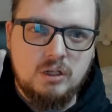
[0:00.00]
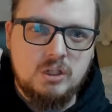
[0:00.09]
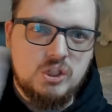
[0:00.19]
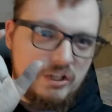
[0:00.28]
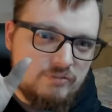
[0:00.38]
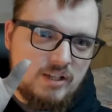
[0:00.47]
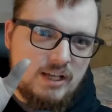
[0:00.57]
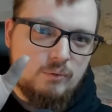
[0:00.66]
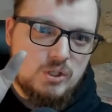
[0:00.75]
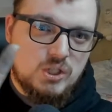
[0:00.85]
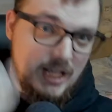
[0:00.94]
shift it,
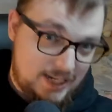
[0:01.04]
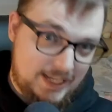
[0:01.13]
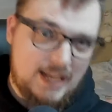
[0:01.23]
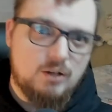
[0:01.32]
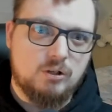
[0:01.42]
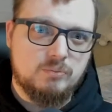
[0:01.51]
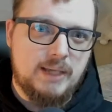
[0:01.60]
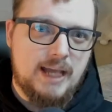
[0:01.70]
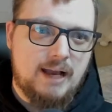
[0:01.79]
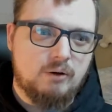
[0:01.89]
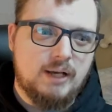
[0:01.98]
which then again knocked me
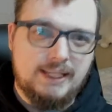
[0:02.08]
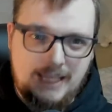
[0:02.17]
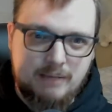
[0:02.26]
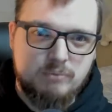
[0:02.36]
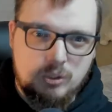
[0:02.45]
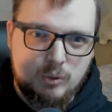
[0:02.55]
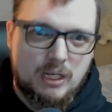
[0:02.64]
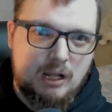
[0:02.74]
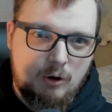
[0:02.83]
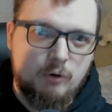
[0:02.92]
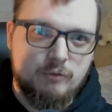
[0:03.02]
out, and keep doing
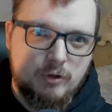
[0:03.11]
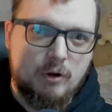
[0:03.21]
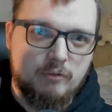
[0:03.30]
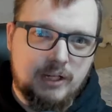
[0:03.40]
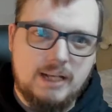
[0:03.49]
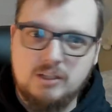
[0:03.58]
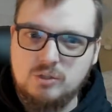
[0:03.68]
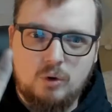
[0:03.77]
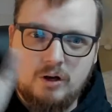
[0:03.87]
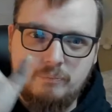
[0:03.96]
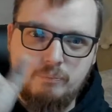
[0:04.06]
that over and over again
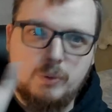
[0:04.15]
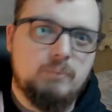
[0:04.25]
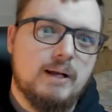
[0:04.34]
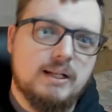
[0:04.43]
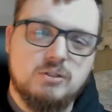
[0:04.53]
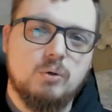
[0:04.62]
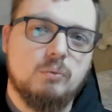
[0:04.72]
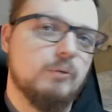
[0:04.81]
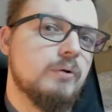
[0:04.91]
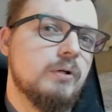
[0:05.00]
until I put it back to normal.